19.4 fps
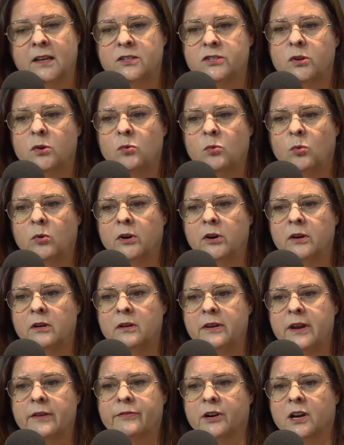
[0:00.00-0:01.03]
So we're
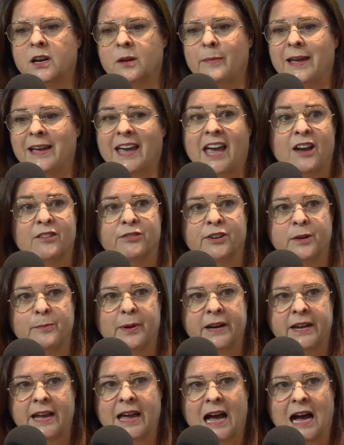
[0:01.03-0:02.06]
never going to make
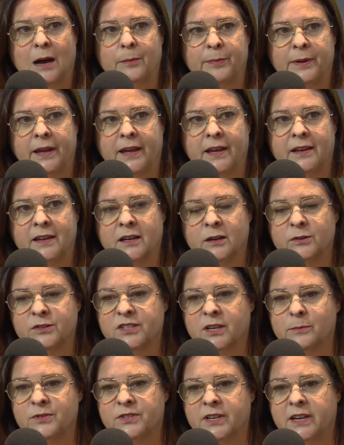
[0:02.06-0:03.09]
everybody happy.
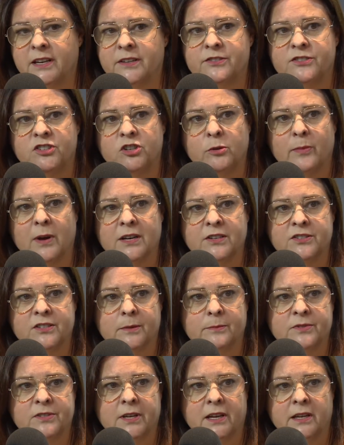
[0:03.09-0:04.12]
Some say it's too much,
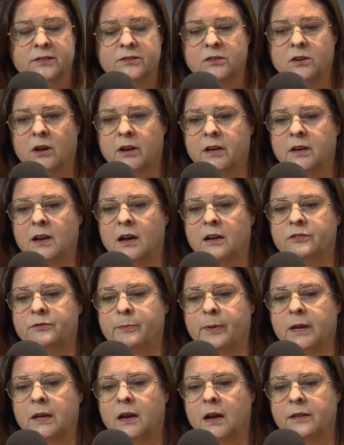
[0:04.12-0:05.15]
some say it's not enough.
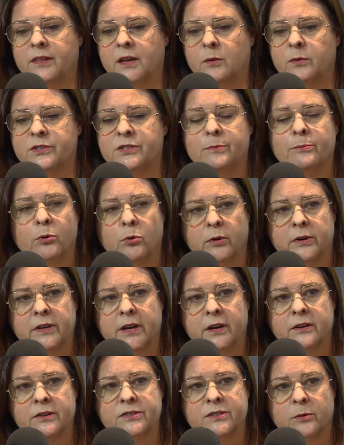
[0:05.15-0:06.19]
But I think what's important
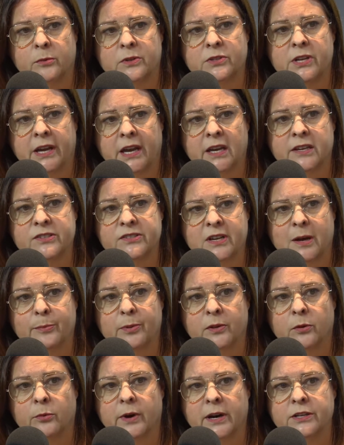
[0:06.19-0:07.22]
here is that we're taking a step
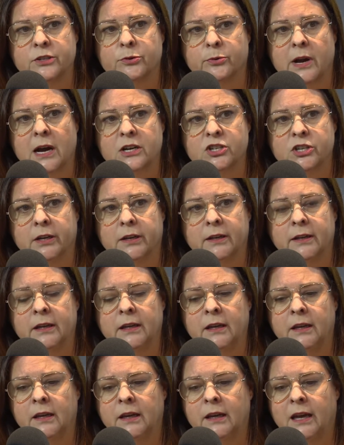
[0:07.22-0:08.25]
in the right direction.
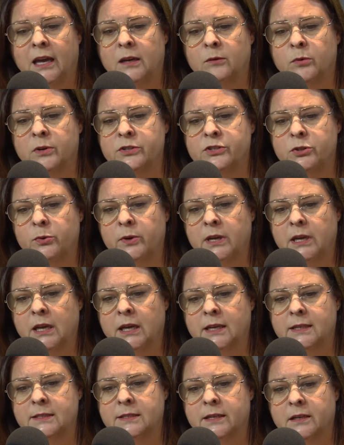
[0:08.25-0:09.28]
And we're doing
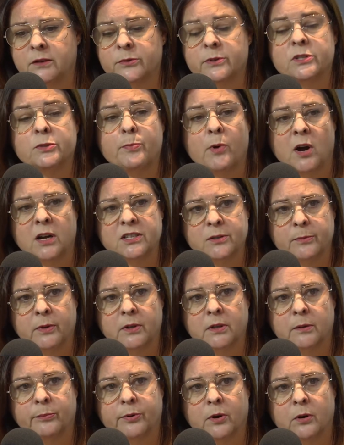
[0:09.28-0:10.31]
it in a
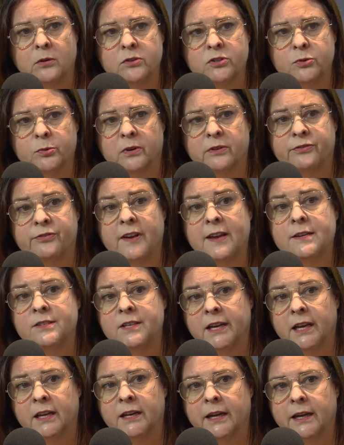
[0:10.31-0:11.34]
responsible approach. We're
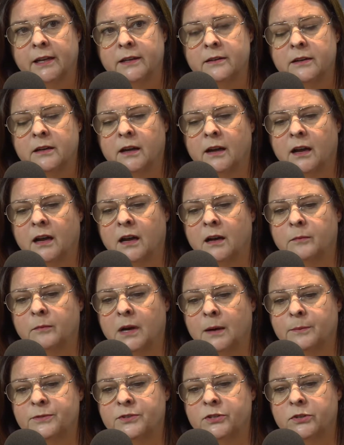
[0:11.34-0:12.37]
phasing it in
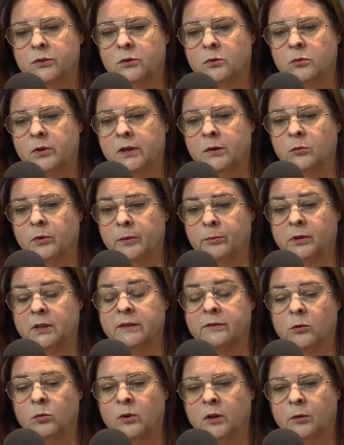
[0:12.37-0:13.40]
up to, we
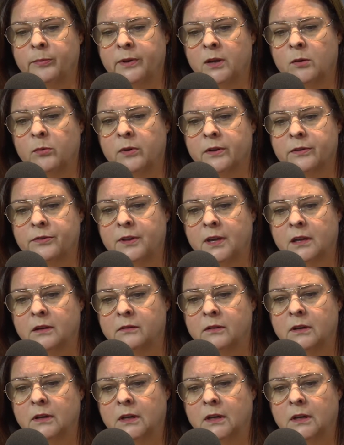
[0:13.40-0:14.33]
believe it will be with the